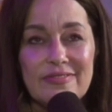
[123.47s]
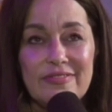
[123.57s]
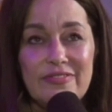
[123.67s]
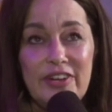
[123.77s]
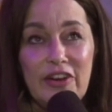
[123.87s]

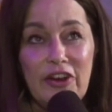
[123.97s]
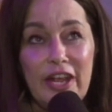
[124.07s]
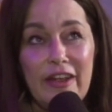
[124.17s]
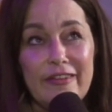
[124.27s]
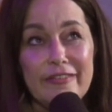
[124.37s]

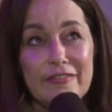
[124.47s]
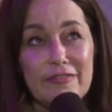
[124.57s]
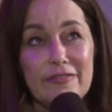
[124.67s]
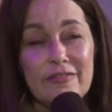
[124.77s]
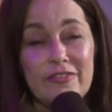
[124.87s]
very
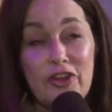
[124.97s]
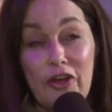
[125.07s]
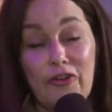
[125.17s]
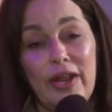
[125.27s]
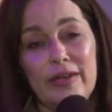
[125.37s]

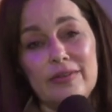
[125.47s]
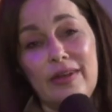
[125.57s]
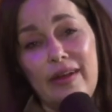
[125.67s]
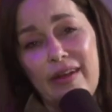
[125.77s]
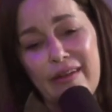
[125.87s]
not great,
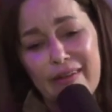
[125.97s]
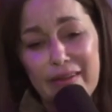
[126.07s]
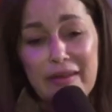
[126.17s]
uh,